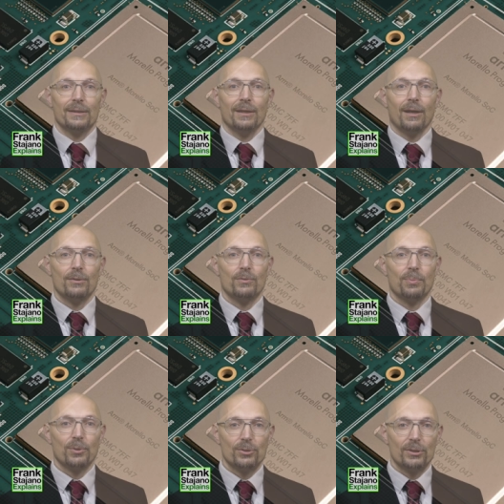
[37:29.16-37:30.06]
a hardware
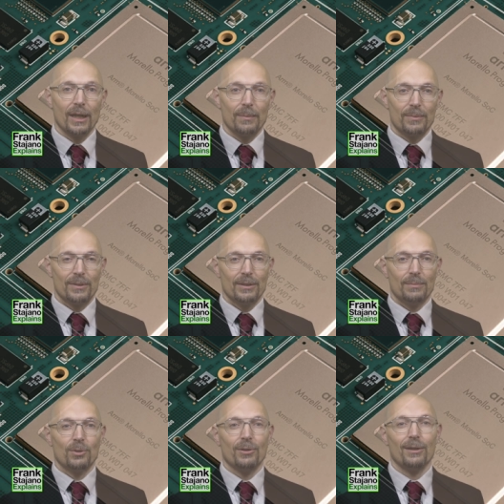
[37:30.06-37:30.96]
prototype, the
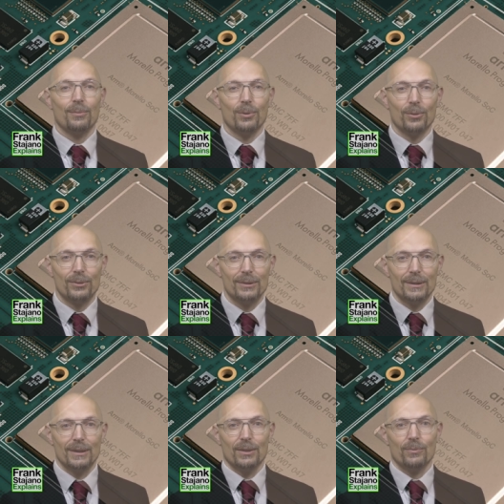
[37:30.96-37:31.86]
Morello board,
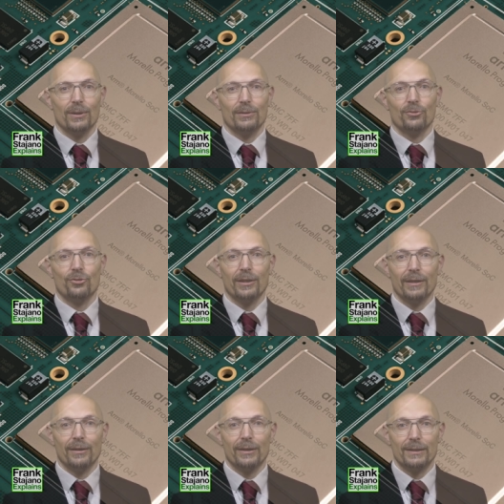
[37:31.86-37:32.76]
where the
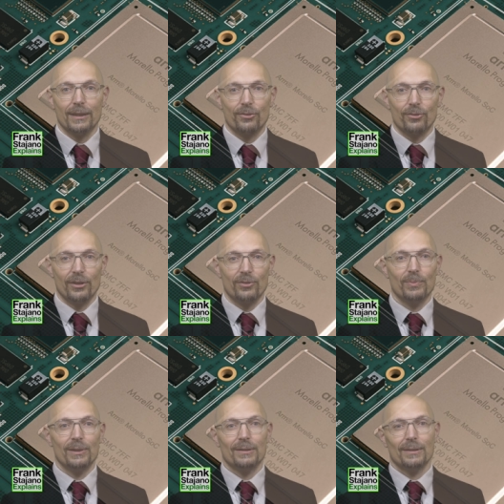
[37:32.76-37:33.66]
CHERI architecture is
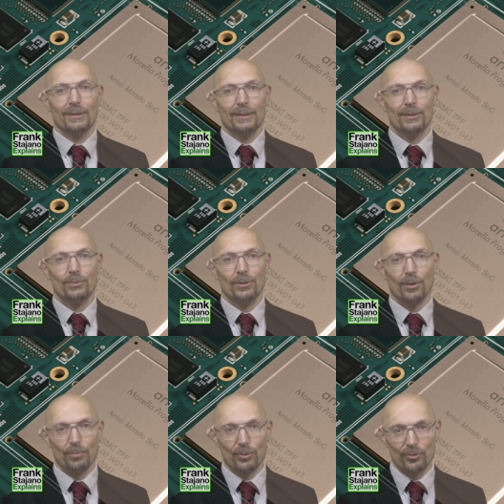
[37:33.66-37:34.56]
built into an
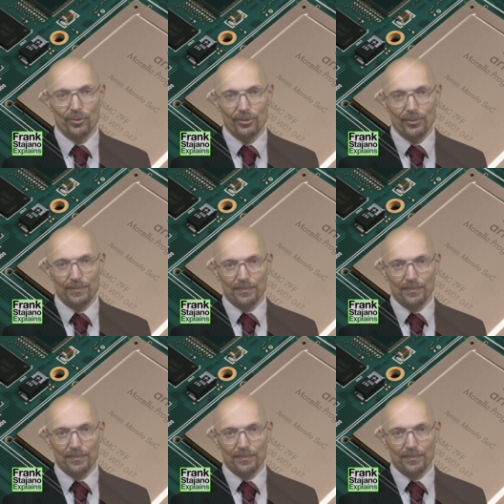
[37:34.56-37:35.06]
ARM processor.